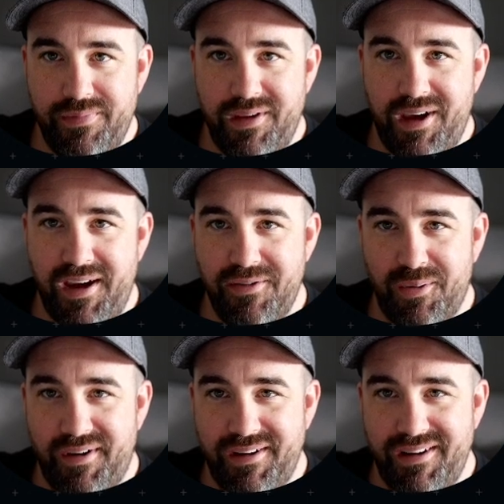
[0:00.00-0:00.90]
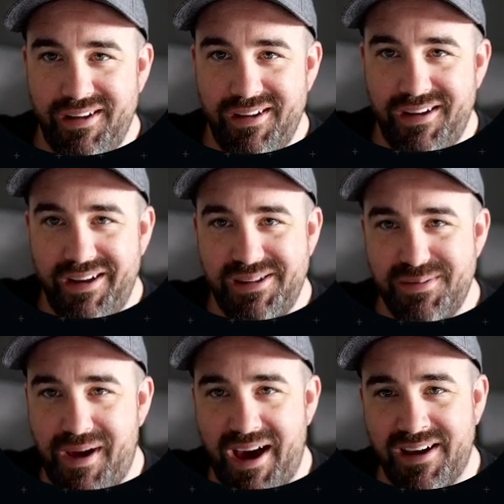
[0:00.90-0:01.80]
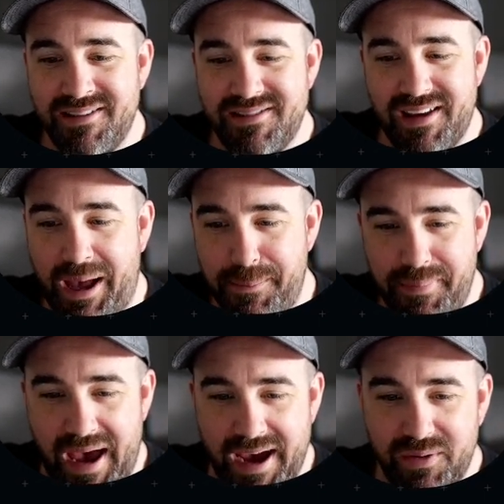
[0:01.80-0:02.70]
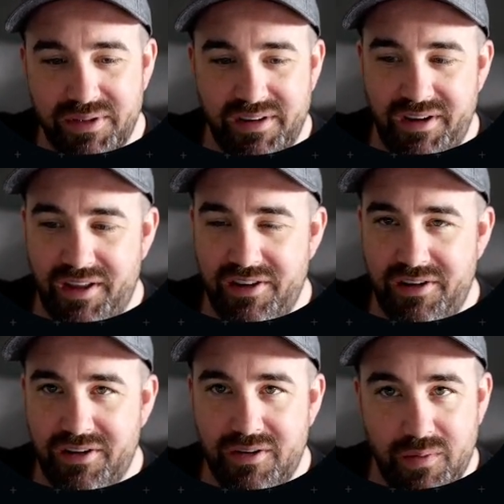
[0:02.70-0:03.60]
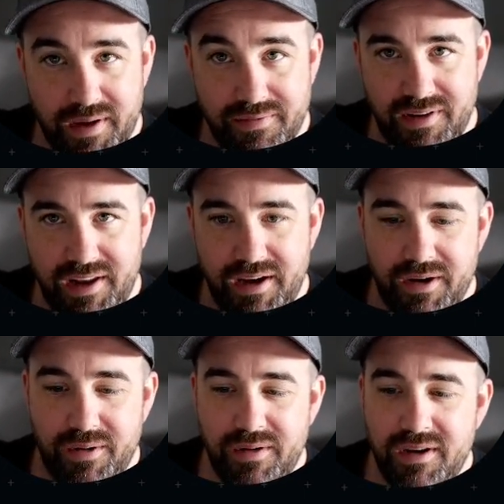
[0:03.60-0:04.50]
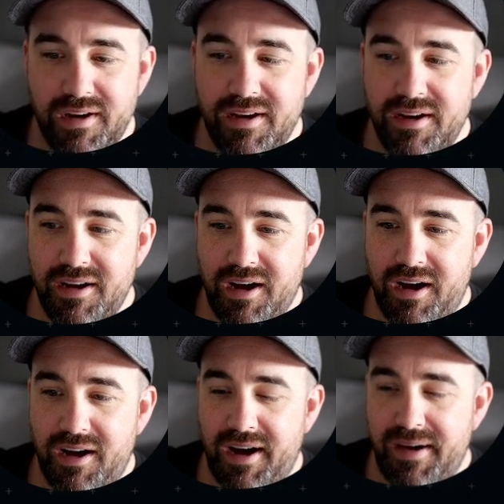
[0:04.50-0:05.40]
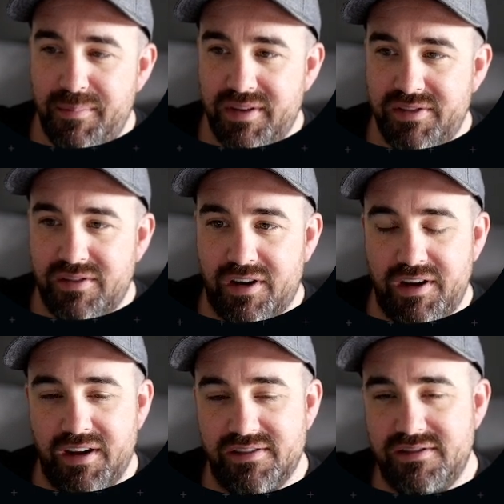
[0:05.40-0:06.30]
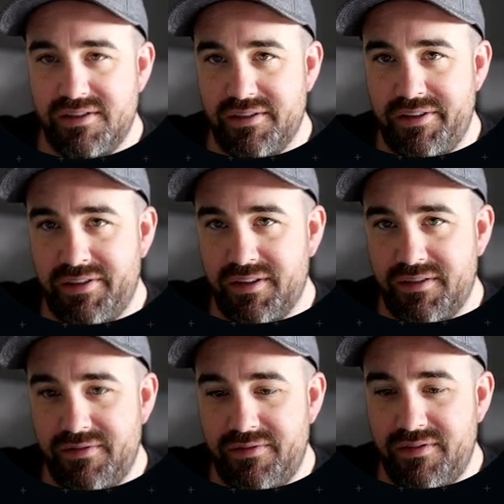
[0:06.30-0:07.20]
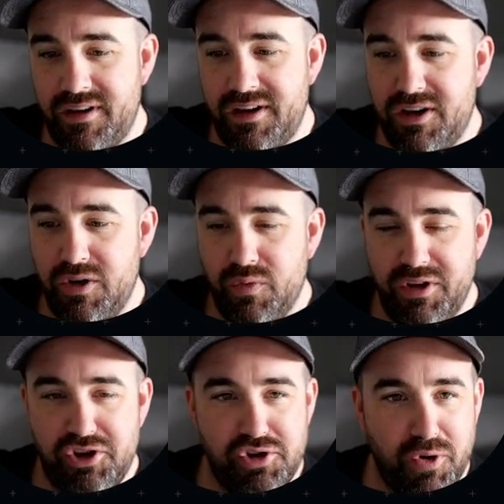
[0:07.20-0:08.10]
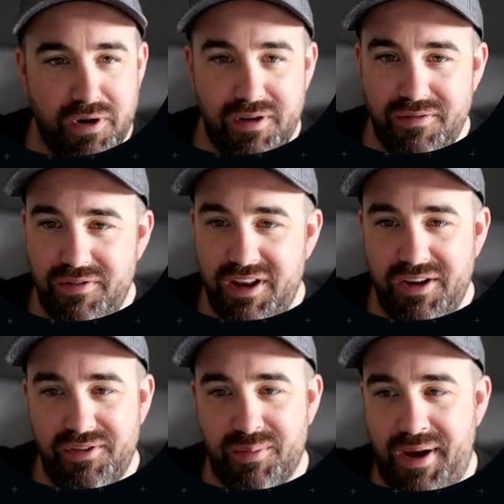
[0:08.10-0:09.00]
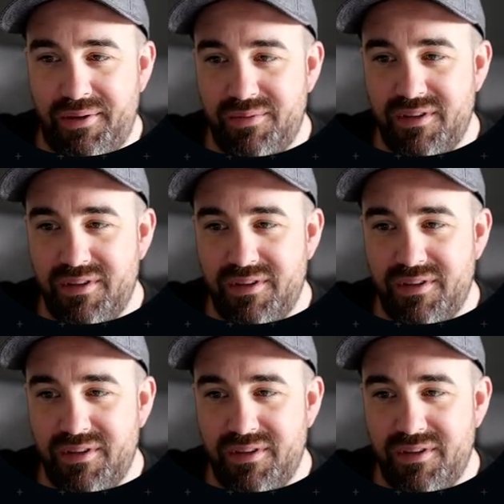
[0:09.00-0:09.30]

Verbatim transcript: Hey everyone, it's Max. I'm back with another quick video. Uh, I've been starting a series of really short videos about